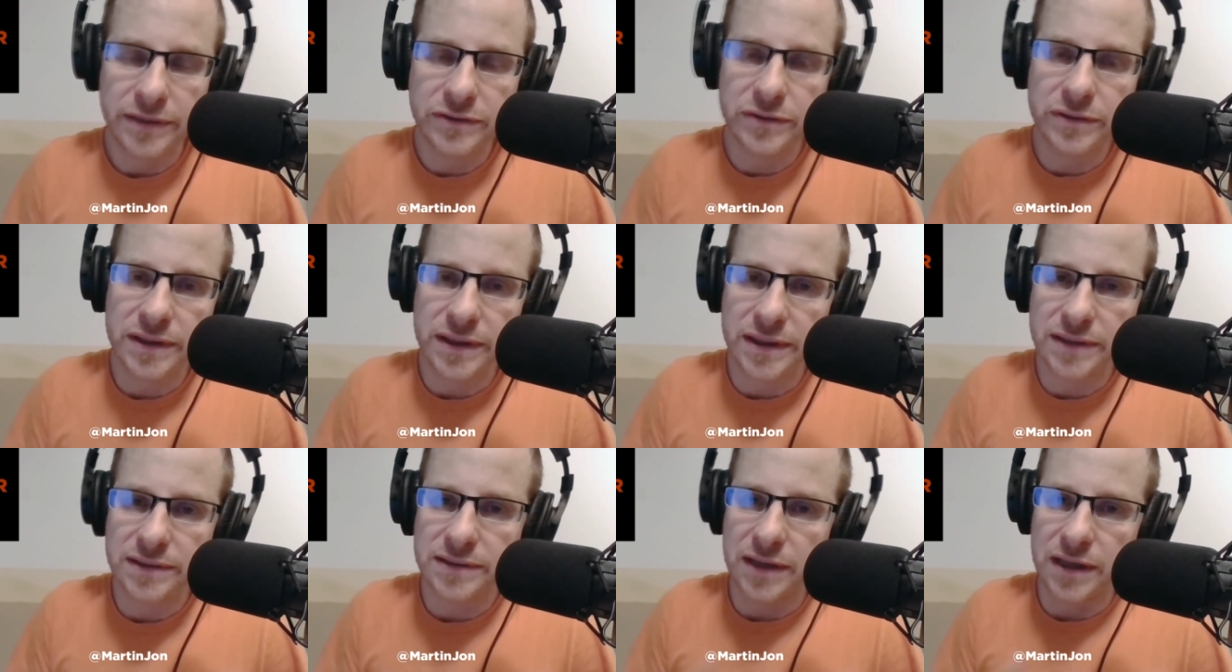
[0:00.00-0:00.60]
These are
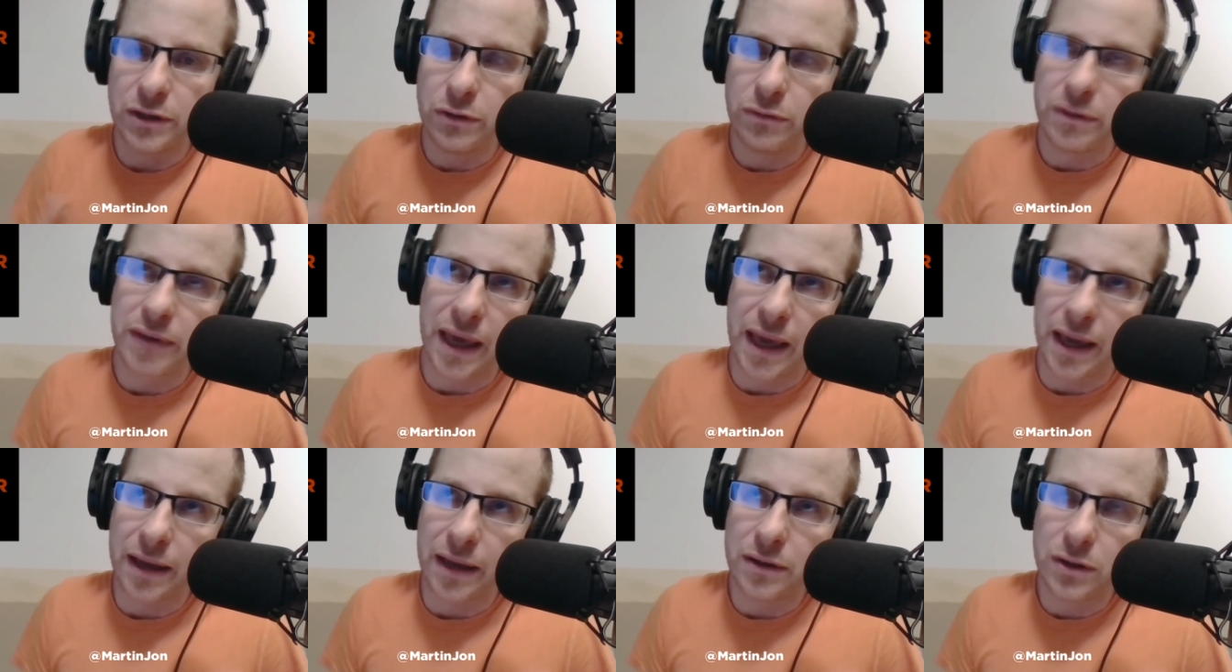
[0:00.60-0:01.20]
things that you
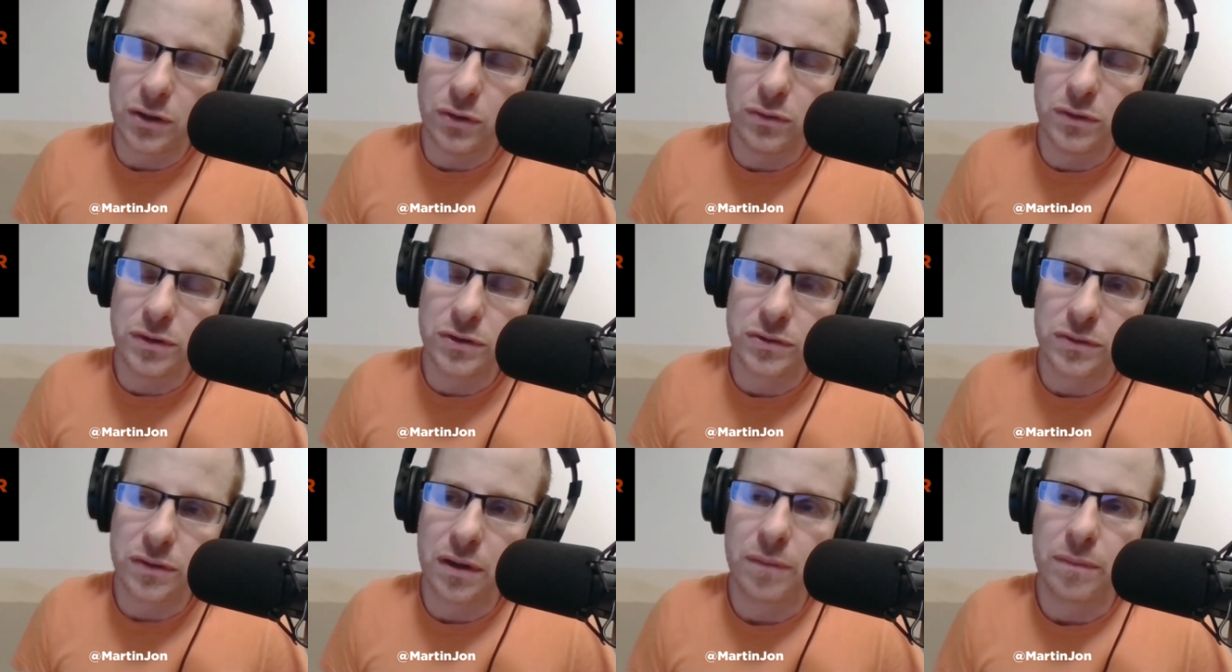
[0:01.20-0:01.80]
can't do to
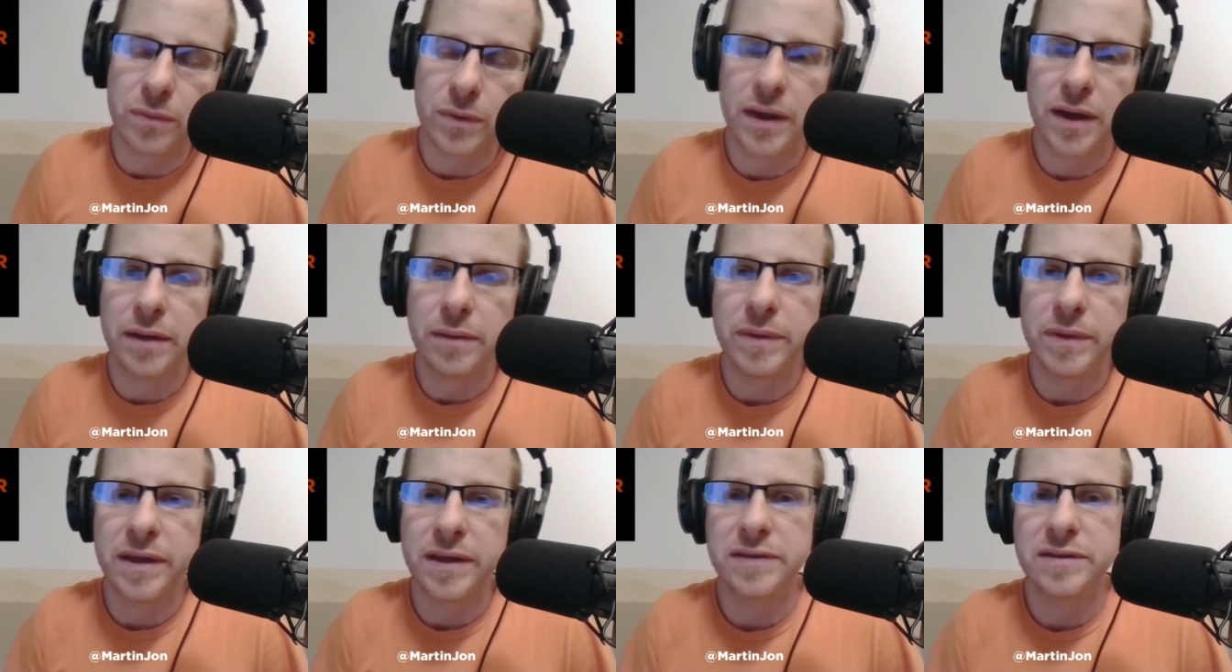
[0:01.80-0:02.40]
Trump,
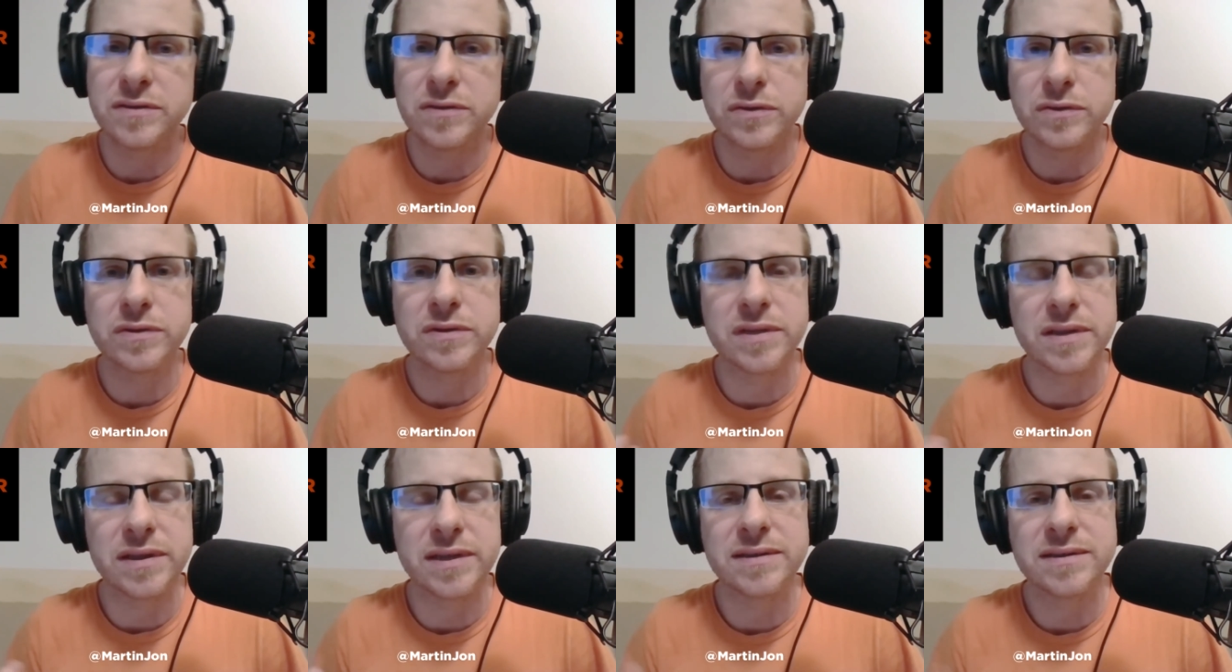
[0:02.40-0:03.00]
right? Because those
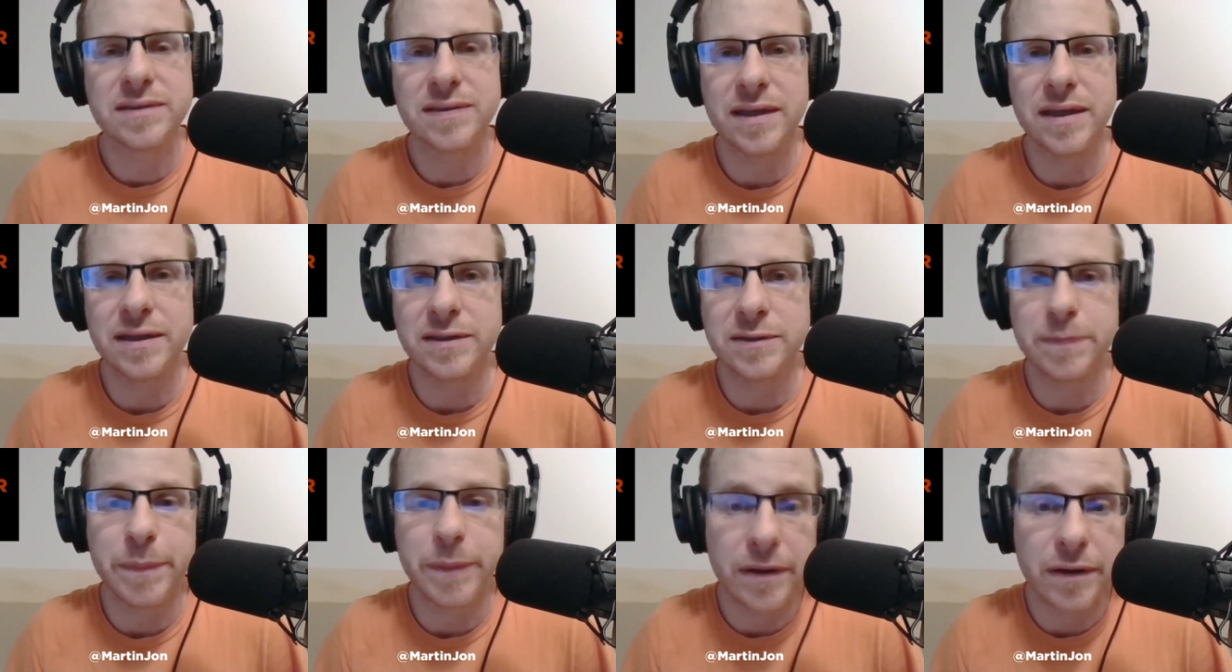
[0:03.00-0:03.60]
are things that
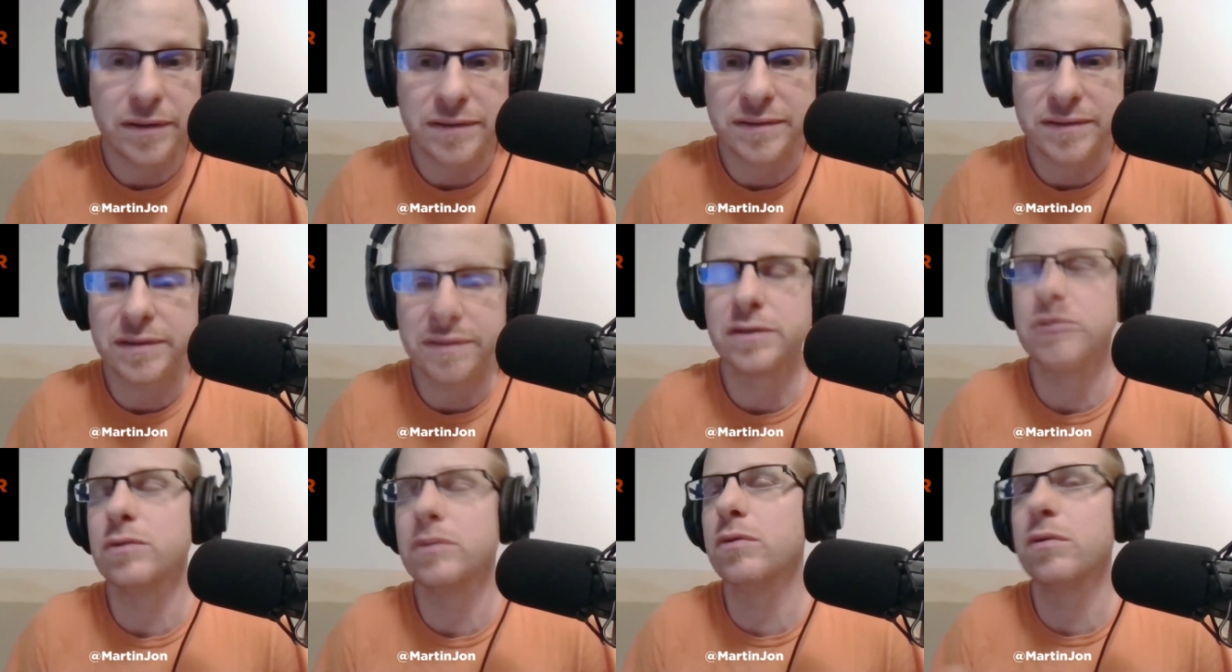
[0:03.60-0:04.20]
his parents
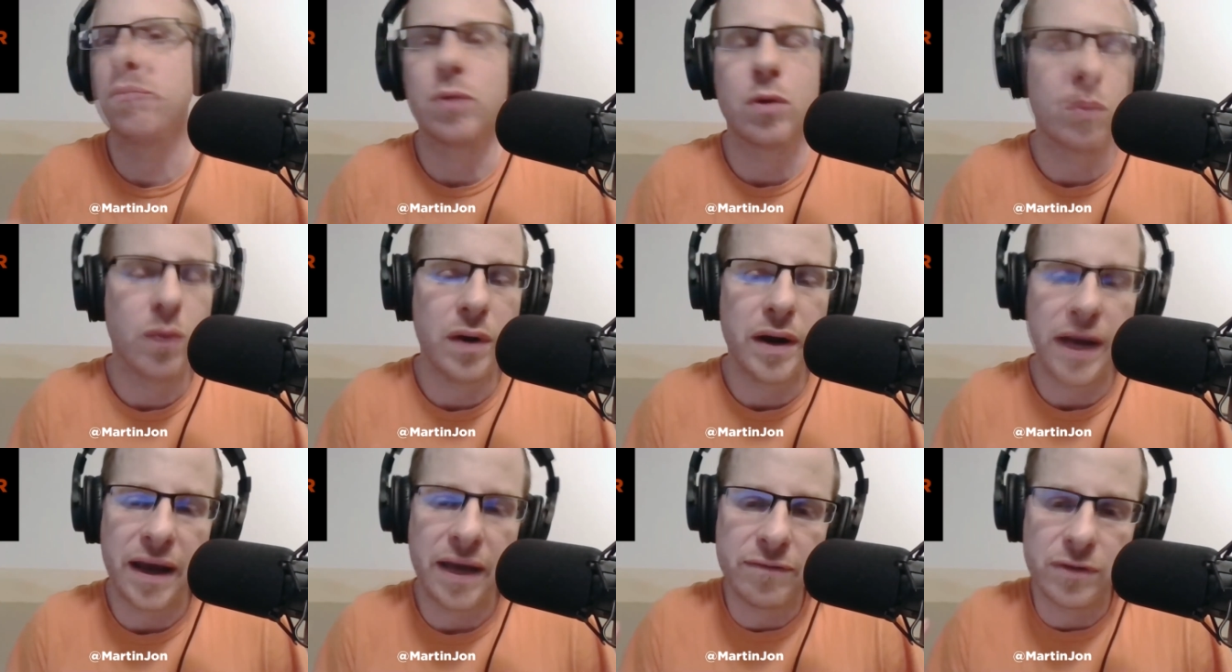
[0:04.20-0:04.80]
did to him or
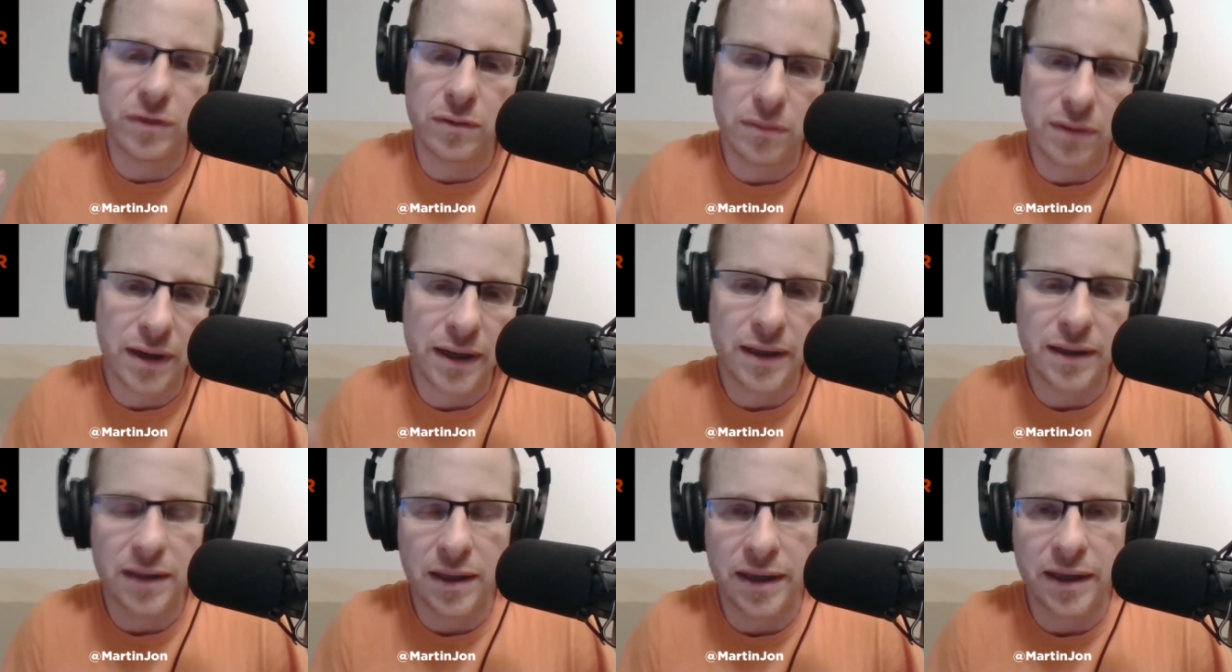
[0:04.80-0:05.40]
whatever,
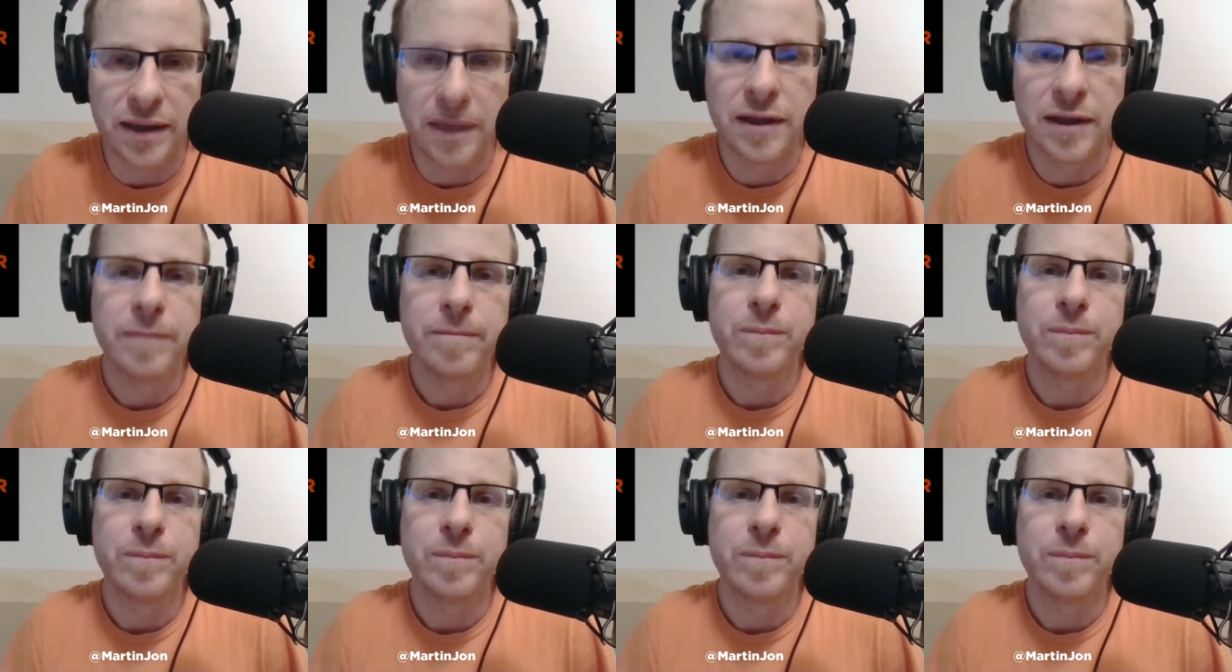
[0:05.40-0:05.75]
right? Like,